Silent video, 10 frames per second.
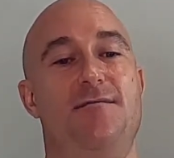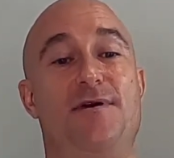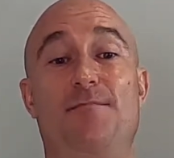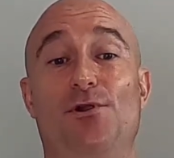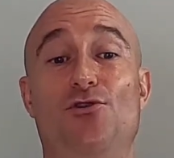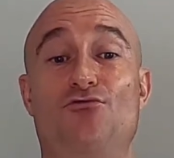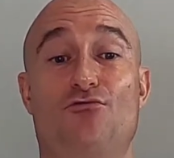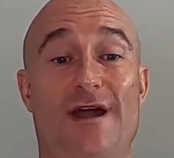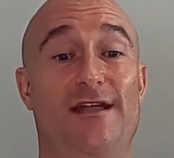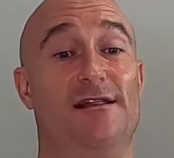People who
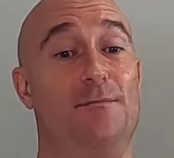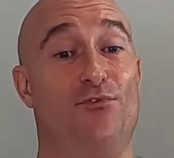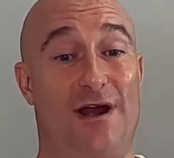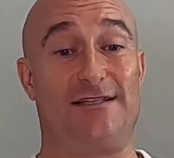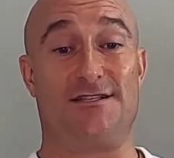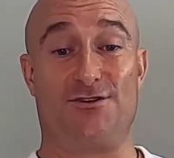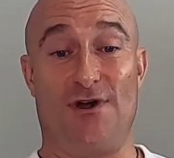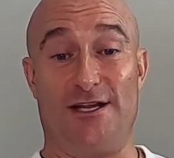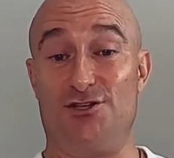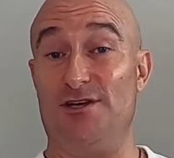regularly practice
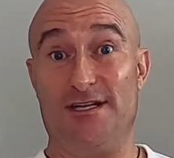gratitude,